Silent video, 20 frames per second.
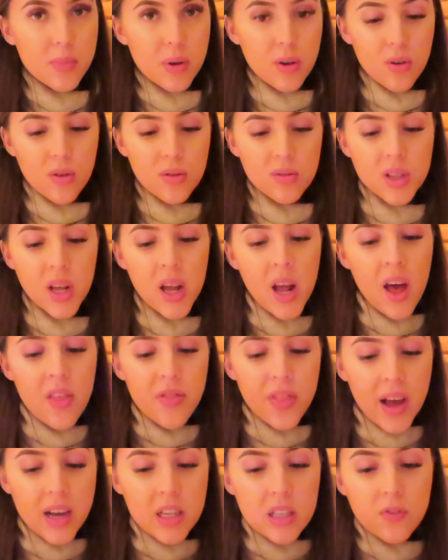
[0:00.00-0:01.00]
because
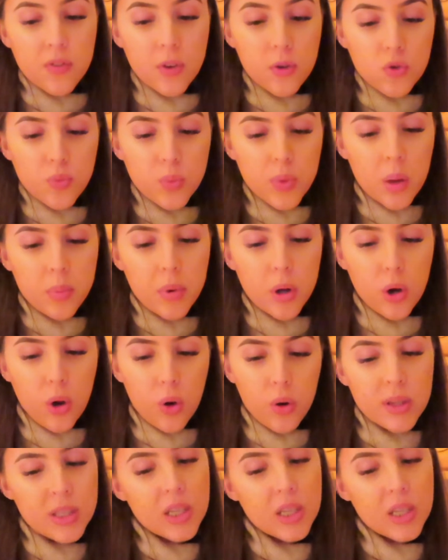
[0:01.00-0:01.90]
that has filled me up a lot.